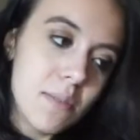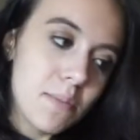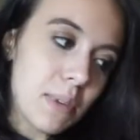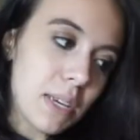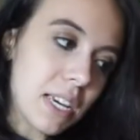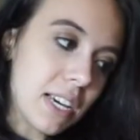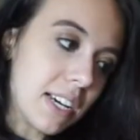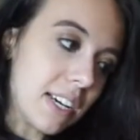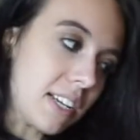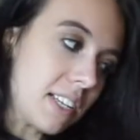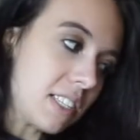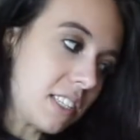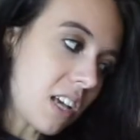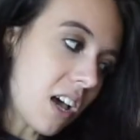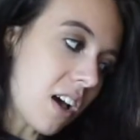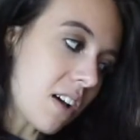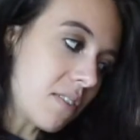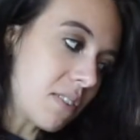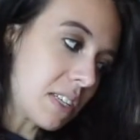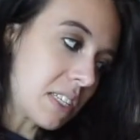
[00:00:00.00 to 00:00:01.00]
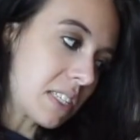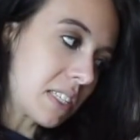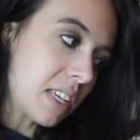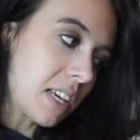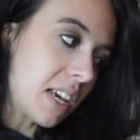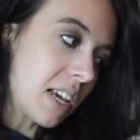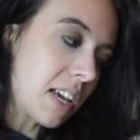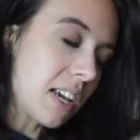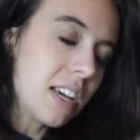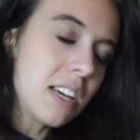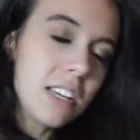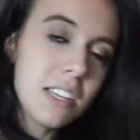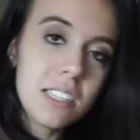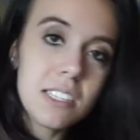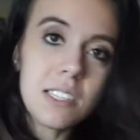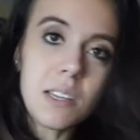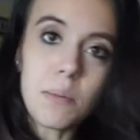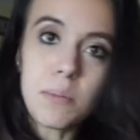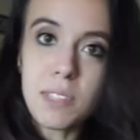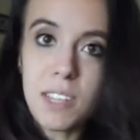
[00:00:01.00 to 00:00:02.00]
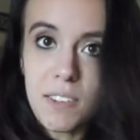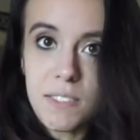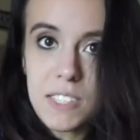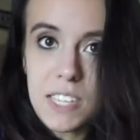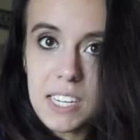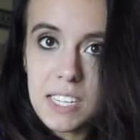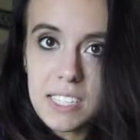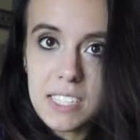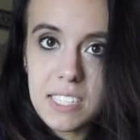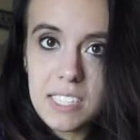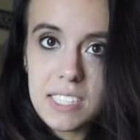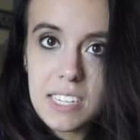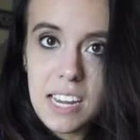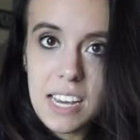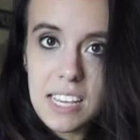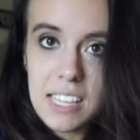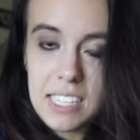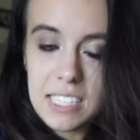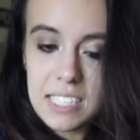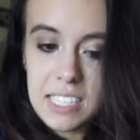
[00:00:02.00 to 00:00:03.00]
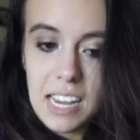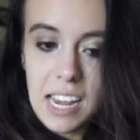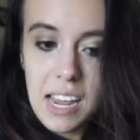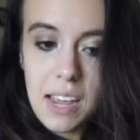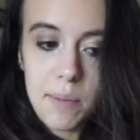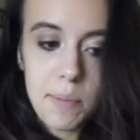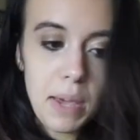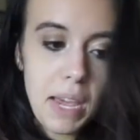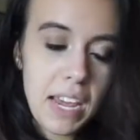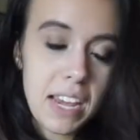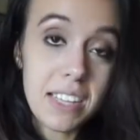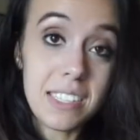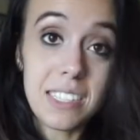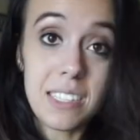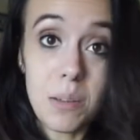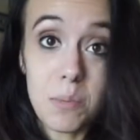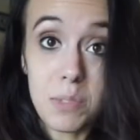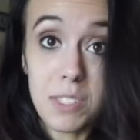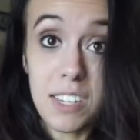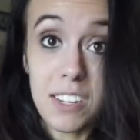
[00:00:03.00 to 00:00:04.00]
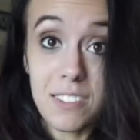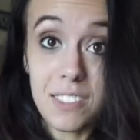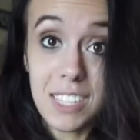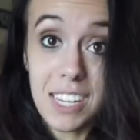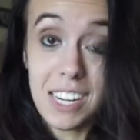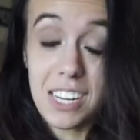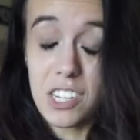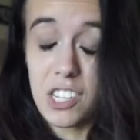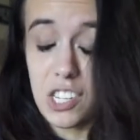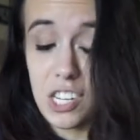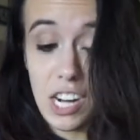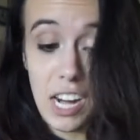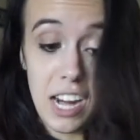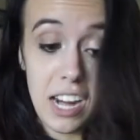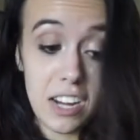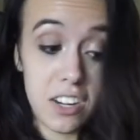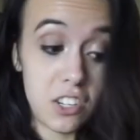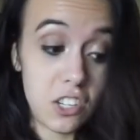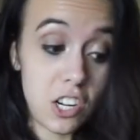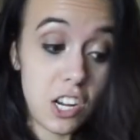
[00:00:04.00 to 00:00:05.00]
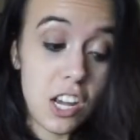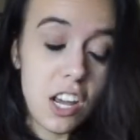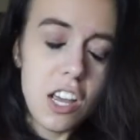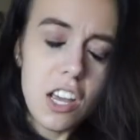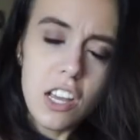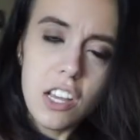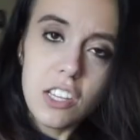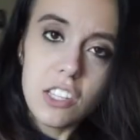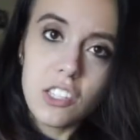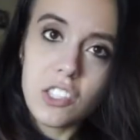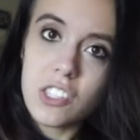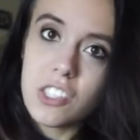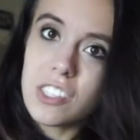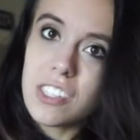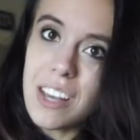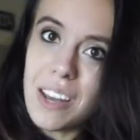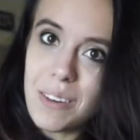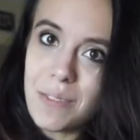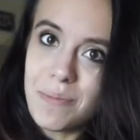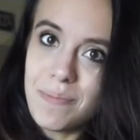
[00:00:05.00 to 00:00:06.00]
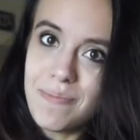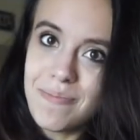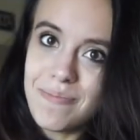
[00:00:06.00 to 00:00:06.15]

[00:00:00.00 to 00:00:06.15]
because obviously some stuff's gonna stay the same and some stuff's gonna change. So